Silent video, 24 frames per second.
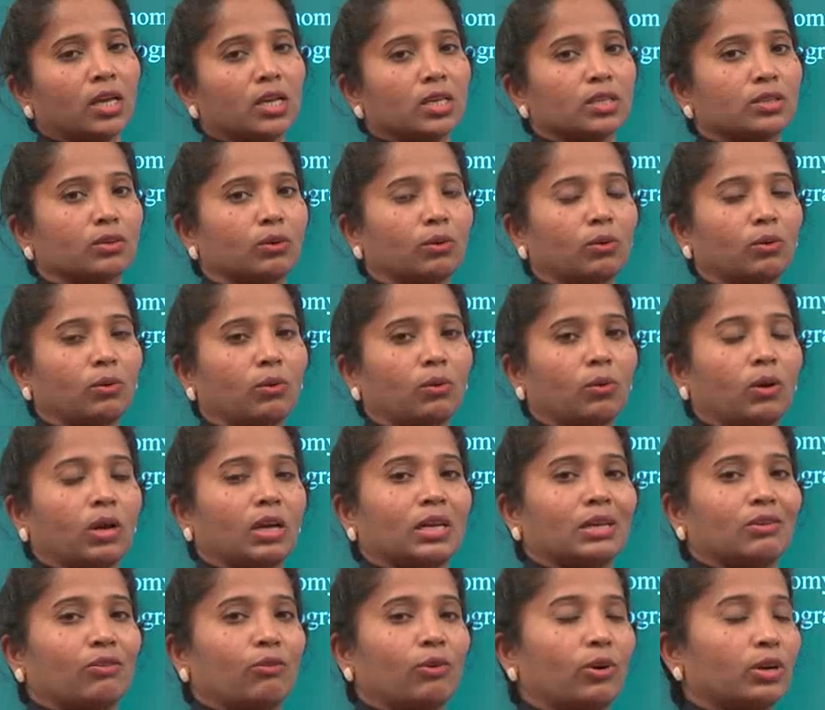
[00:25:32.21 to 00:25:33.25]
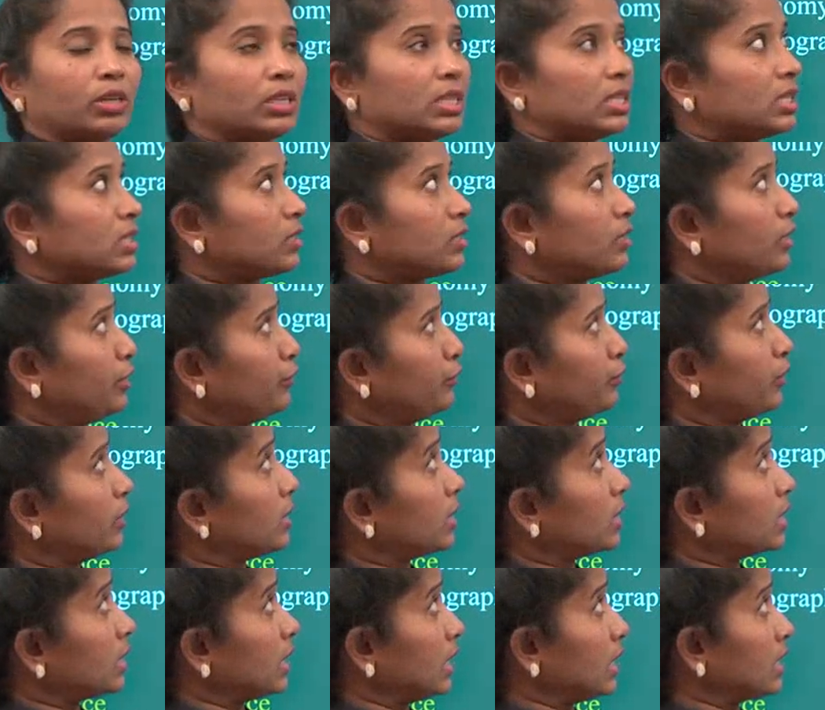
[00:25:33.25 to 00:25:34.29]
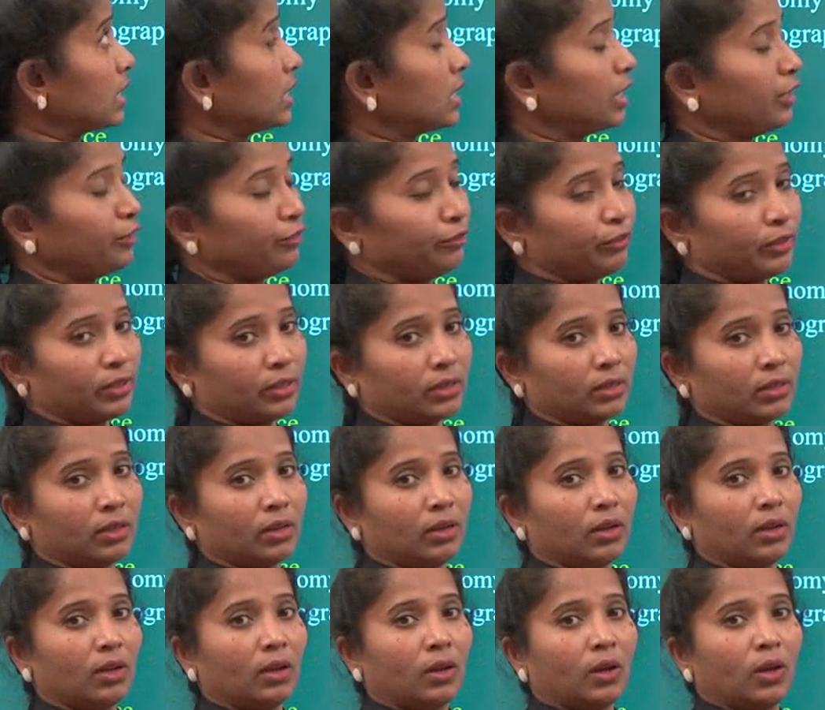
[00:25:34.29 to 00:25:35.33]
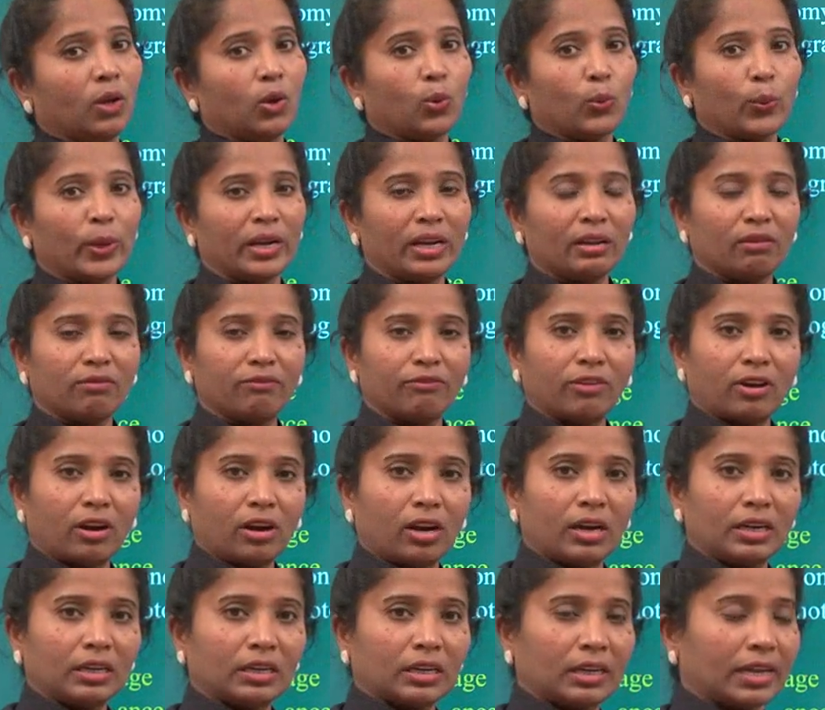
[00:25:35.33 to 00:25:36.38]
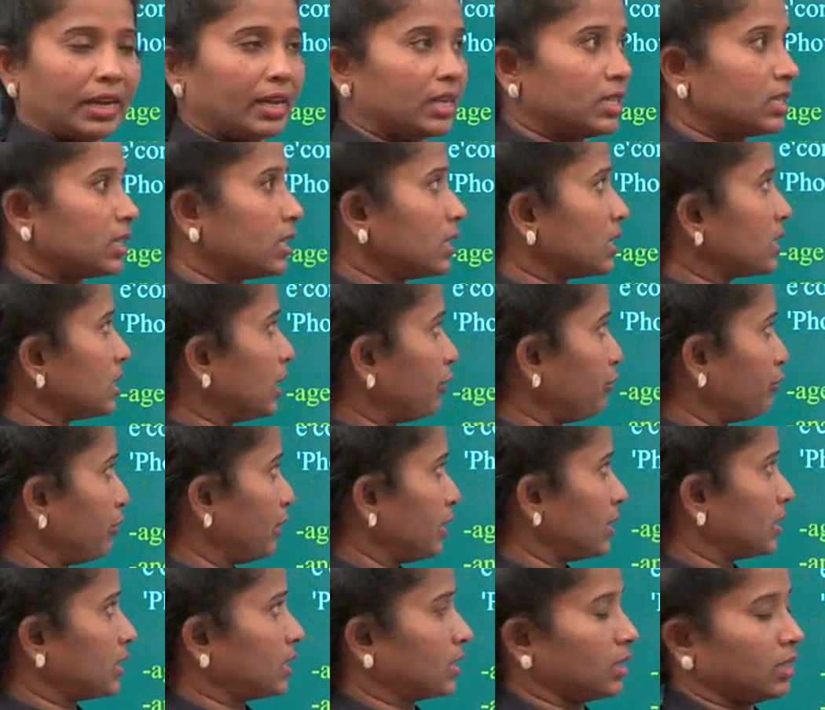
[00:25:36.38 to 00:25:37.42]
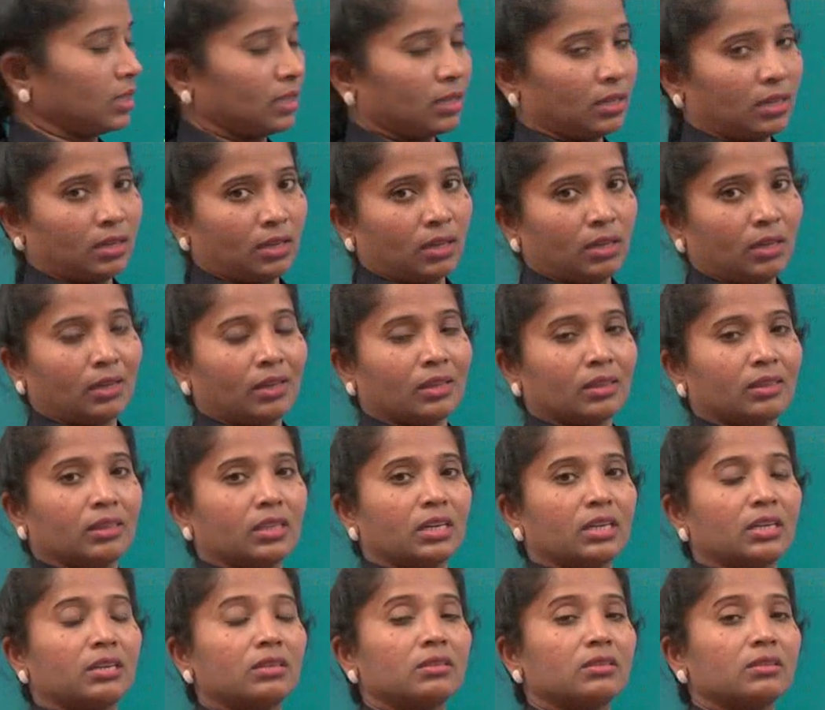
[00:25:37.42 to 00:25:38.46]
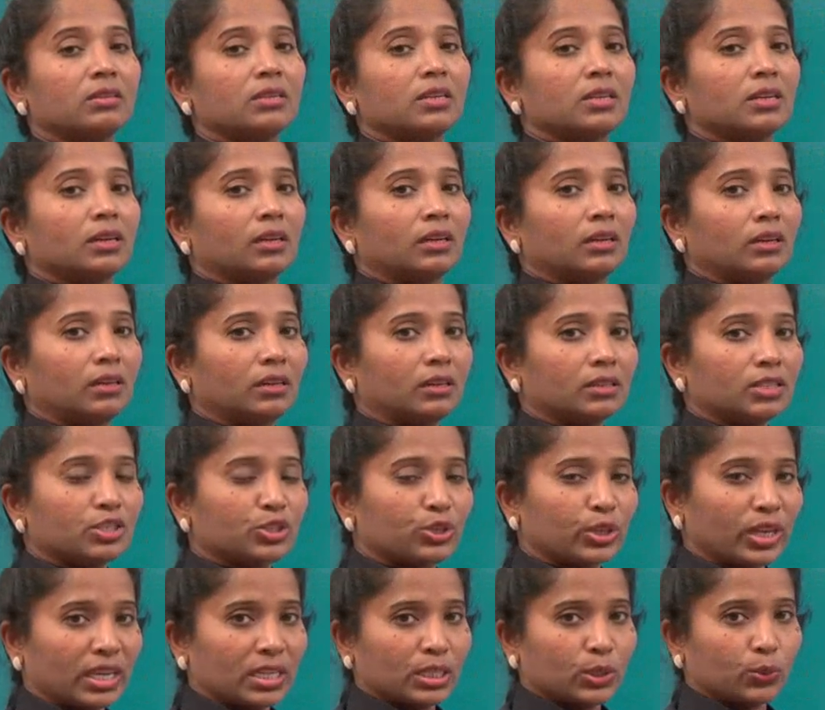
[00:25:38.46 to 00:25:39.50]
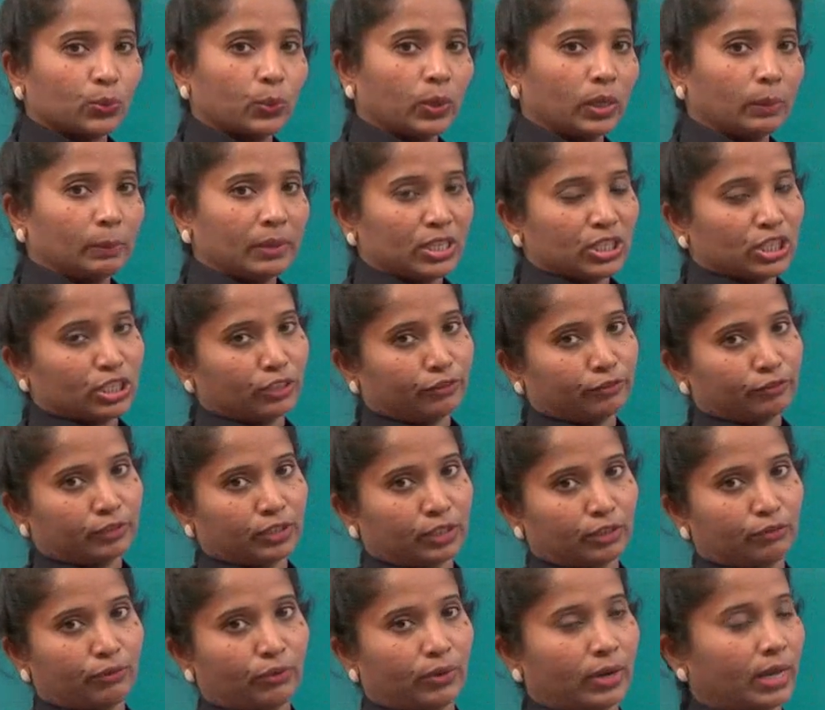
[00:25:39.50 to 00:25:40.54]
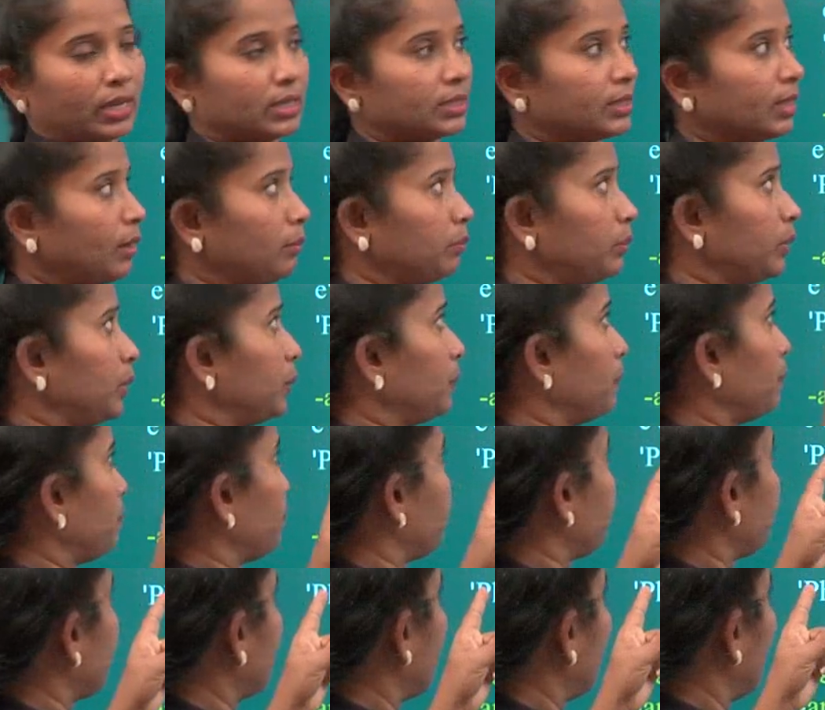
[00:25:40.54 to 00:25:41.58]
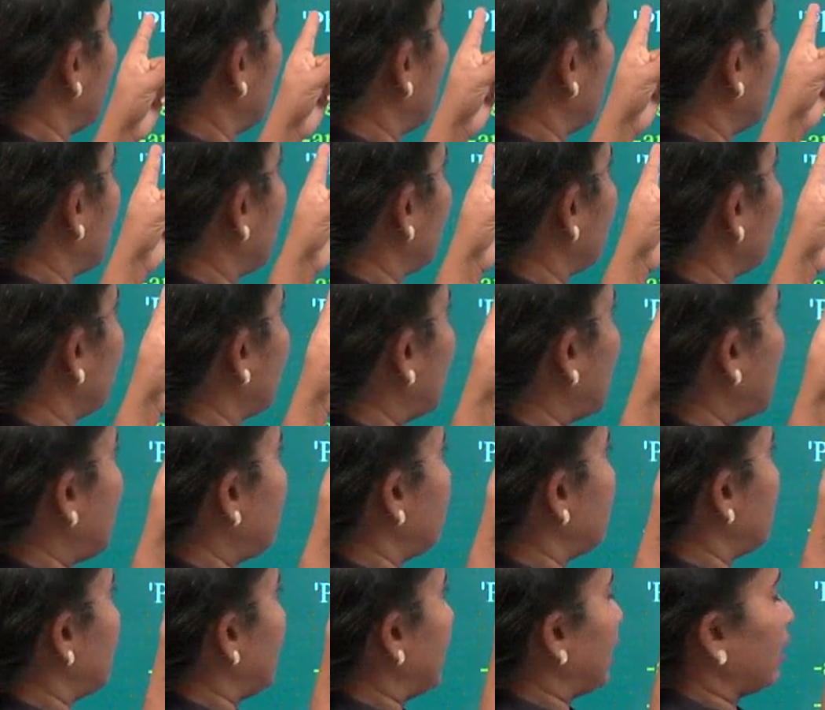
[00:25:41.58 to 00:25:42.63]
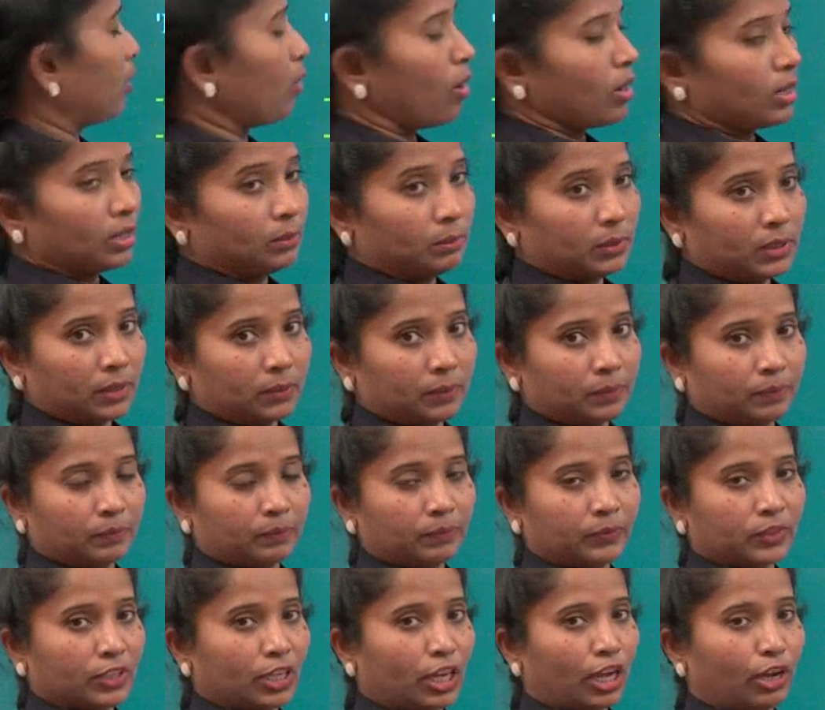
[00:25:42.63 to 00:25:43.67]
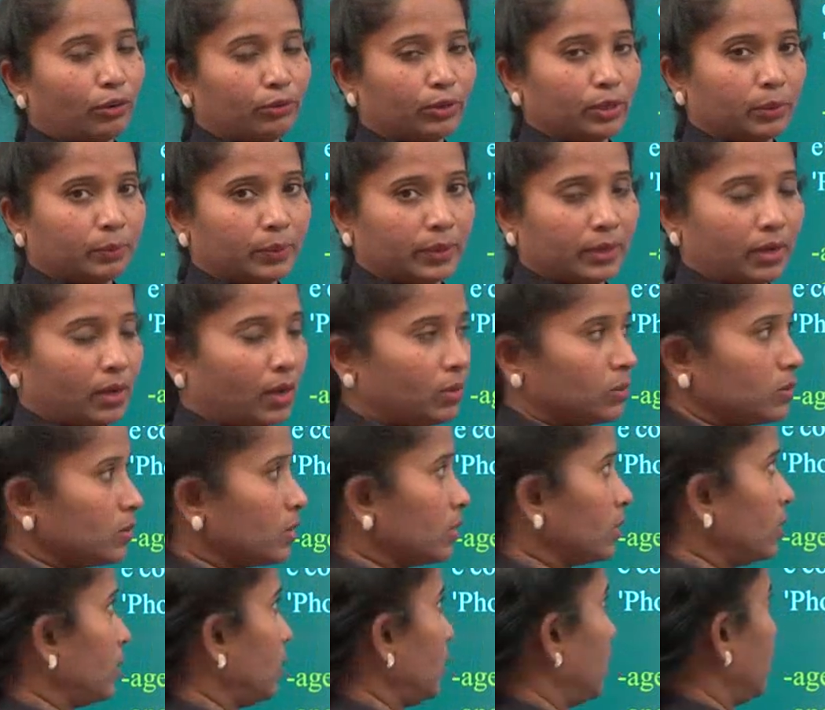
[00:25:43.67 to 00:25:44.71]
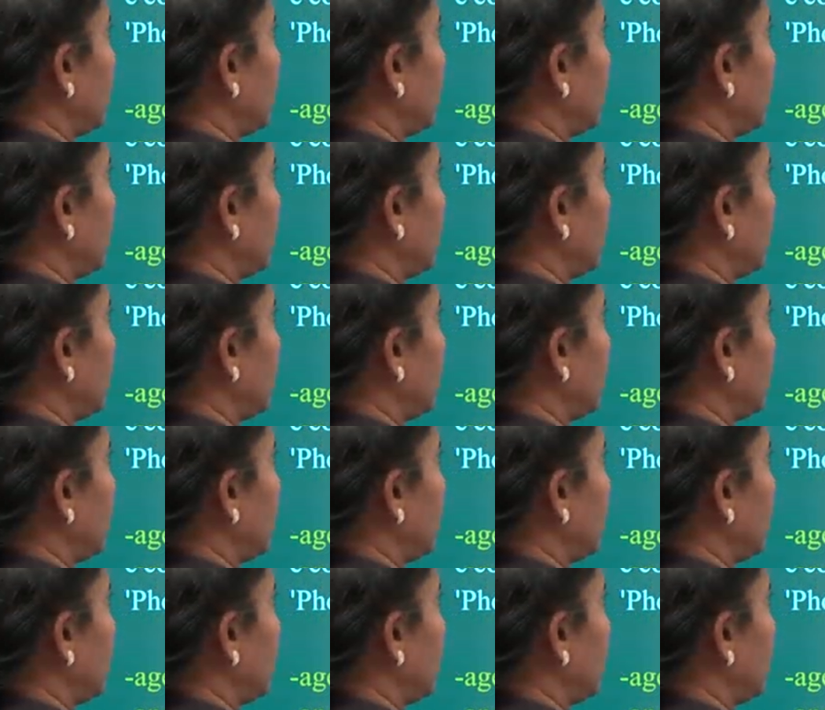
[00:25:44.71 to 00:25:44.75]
So what is stress shift? When a word gets suffix, the stress will be shifted. For example, you have economy. How do you pronounce?